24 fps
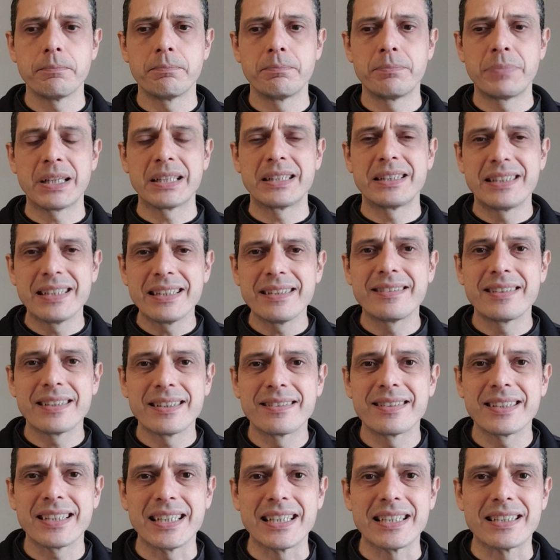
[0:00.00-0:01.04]
But this
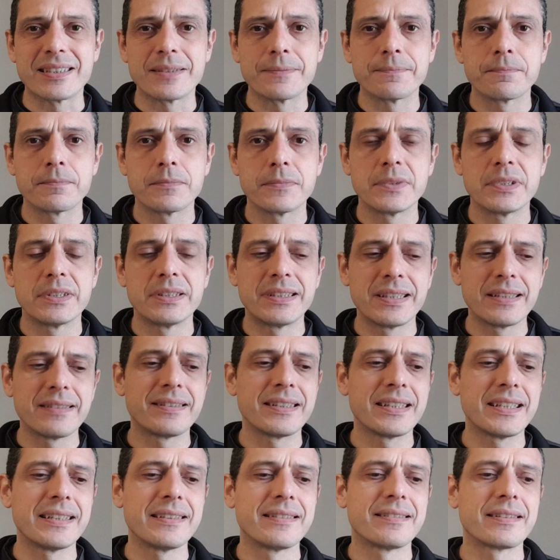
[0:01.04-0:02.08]
is it. This
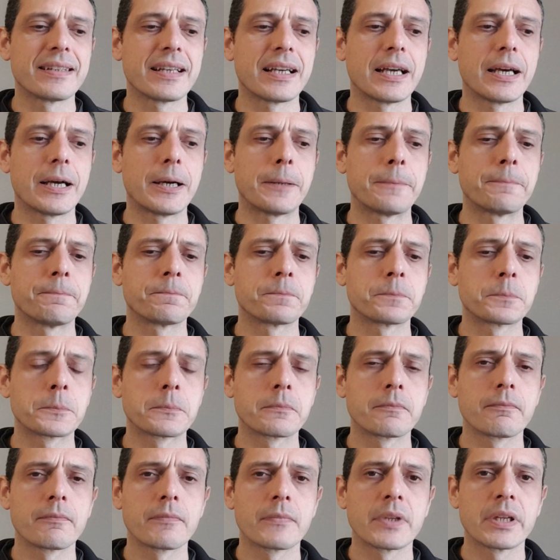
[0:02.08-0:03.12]
is
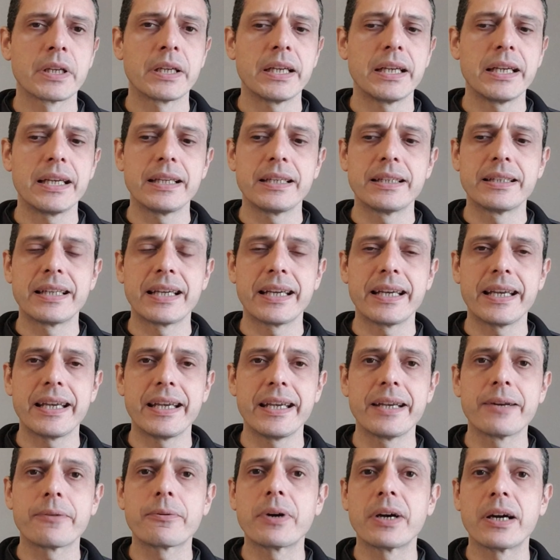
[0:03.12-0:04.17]
in the
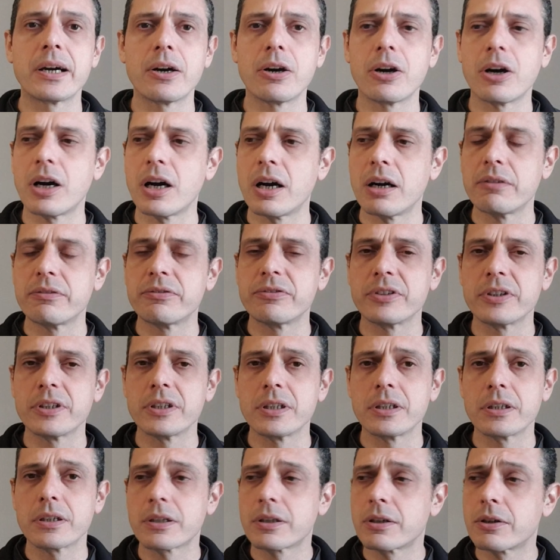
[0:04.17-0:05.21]
era
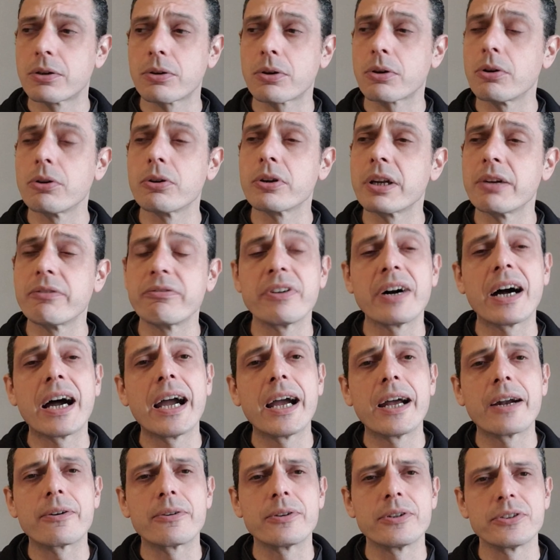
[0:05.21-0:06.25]
of
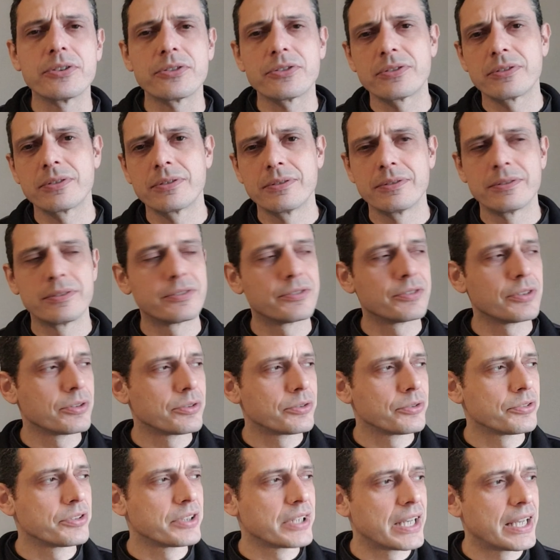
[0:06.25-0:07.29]
coronavirus, so
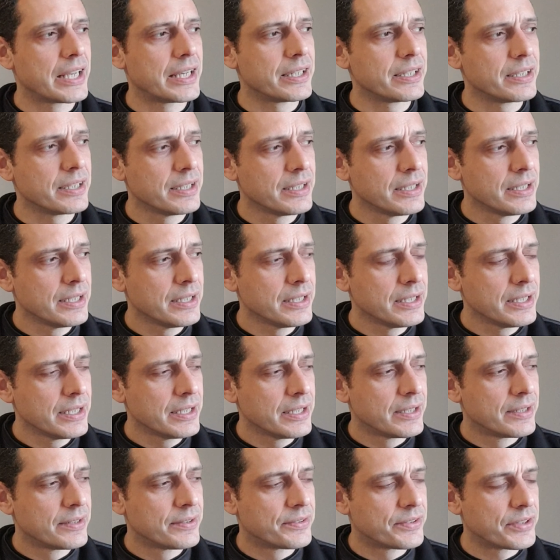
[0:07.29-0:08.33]
to say.
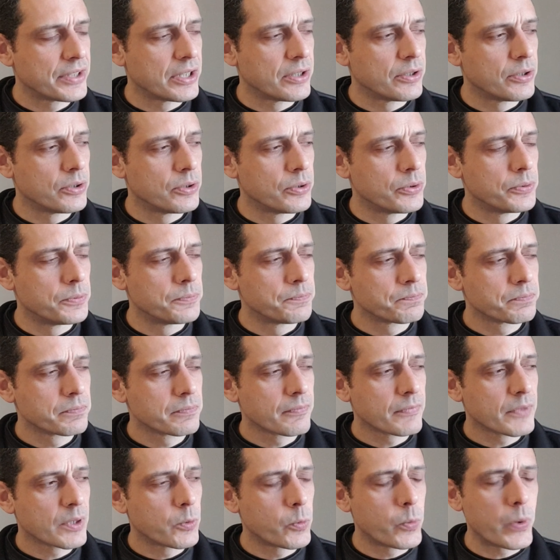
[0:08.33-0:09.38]
So
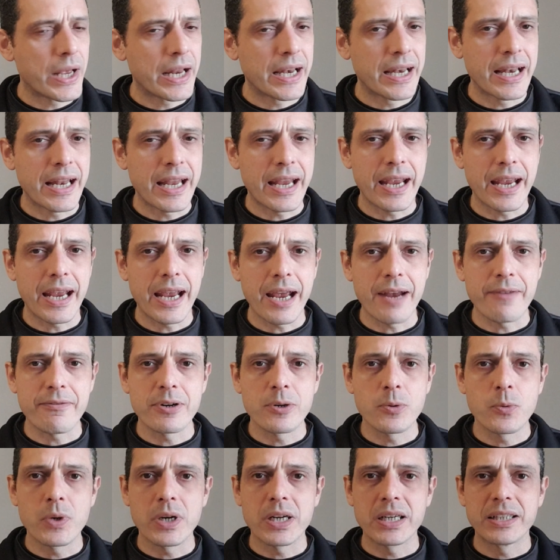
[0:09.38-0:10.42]
when
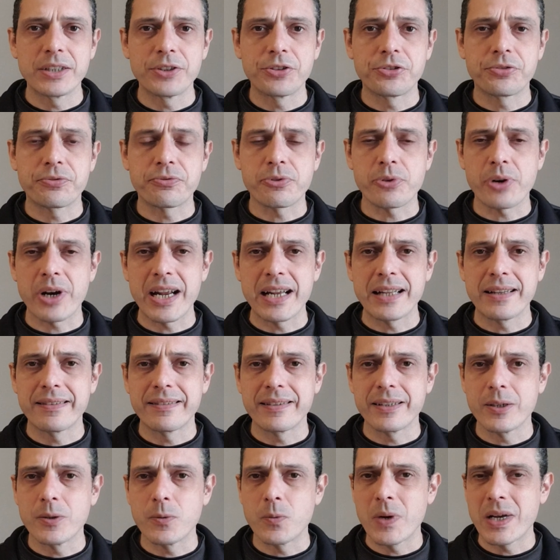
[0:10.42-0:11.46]
everyone is
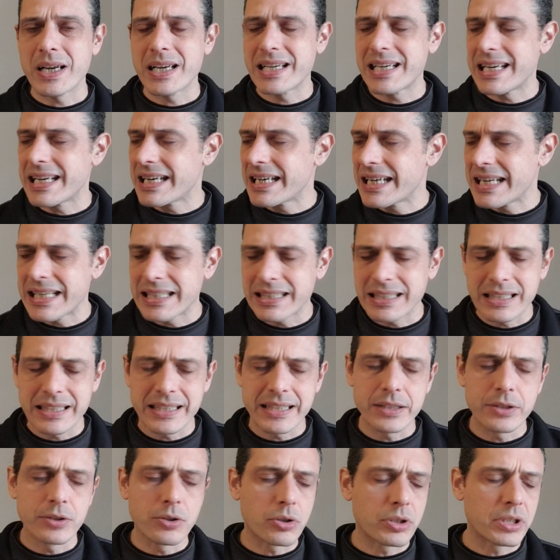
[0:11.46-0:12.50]
frenzied, when in Italy,
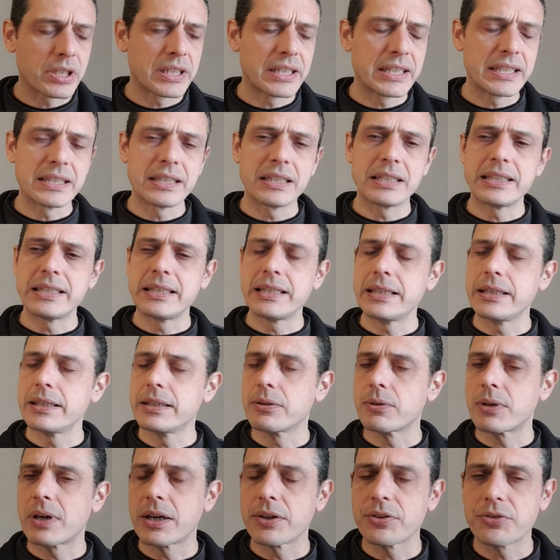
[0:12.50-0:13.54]
in northern Italy,
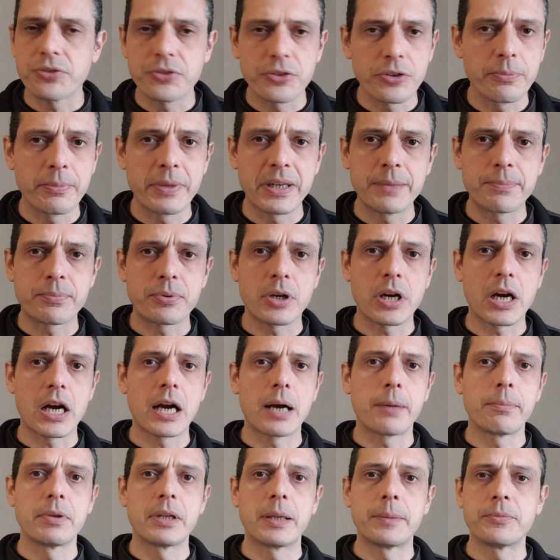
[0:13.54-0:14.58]
there are so many
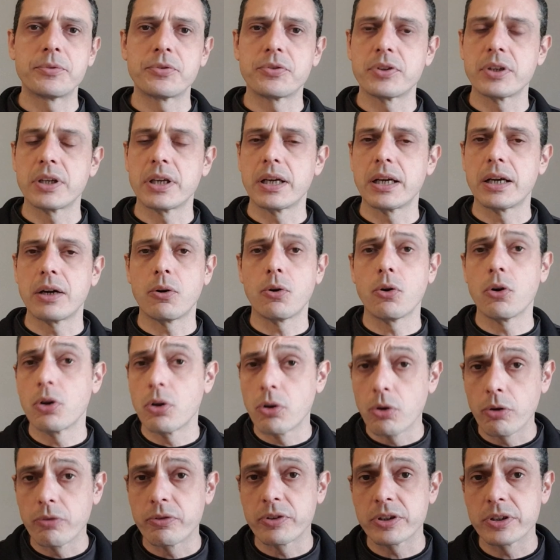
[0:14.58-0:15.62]
problems all
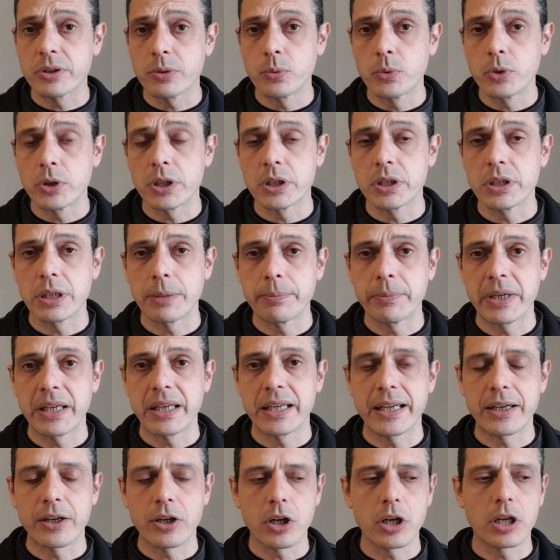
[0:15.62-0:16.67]
over the world. I mean,
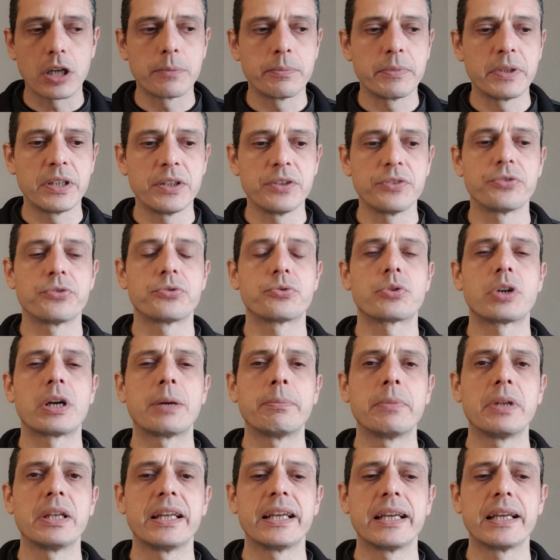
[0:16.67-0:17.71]
economy is
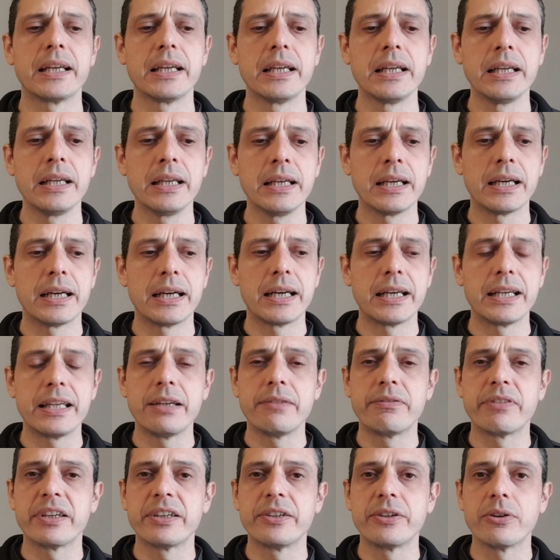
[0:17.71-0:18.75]
trembling.
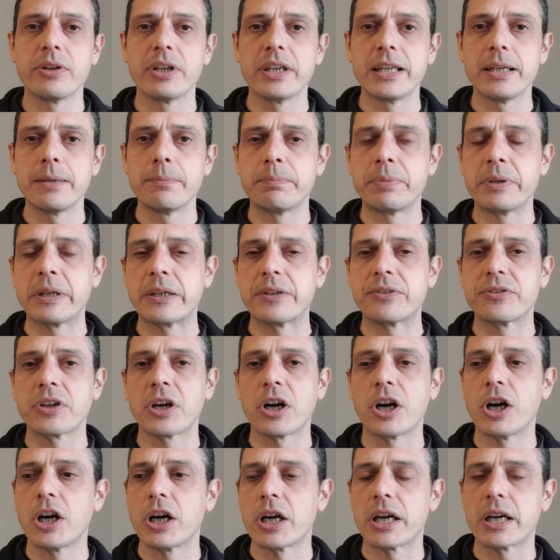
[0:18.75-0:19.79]
Even the Olympics
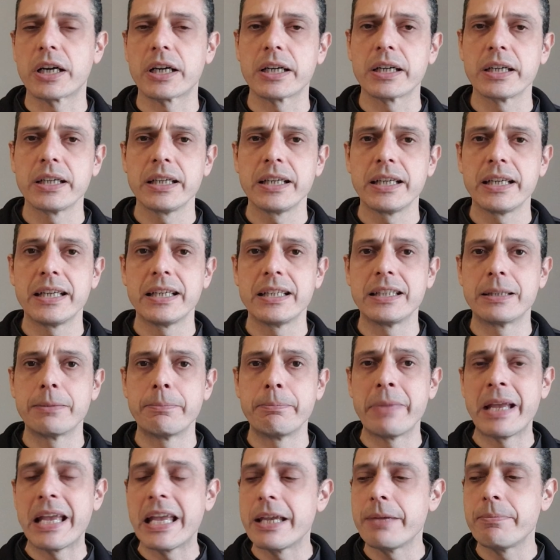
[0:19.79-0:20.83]
are in the
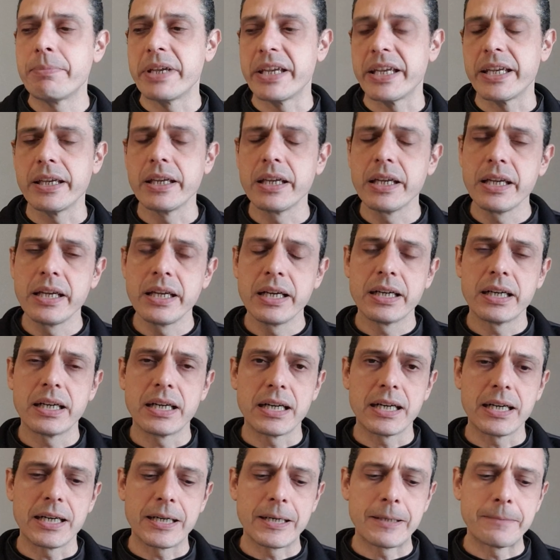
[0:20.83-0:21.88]
maybe.
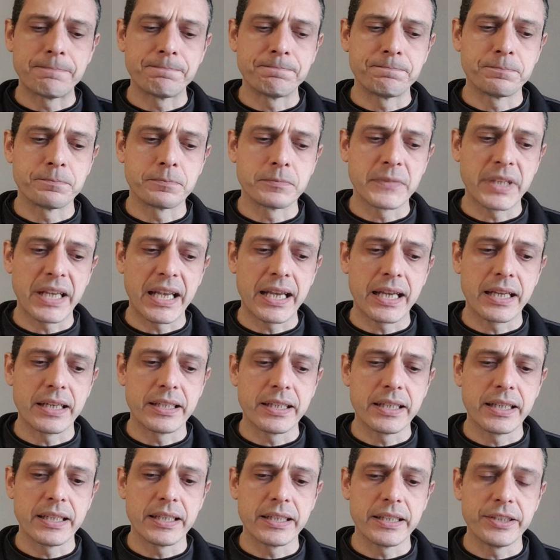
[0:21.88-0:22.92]
And
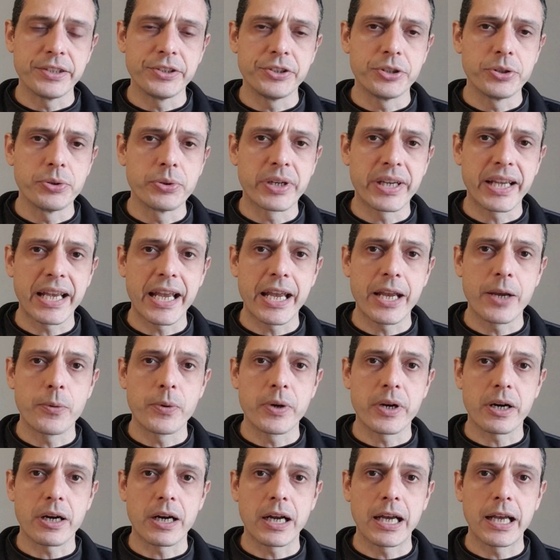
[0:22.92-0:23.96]
in UK,
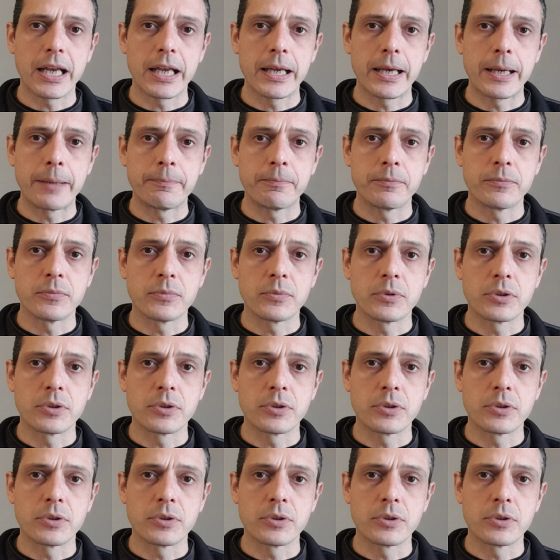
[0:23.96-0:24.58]
where I am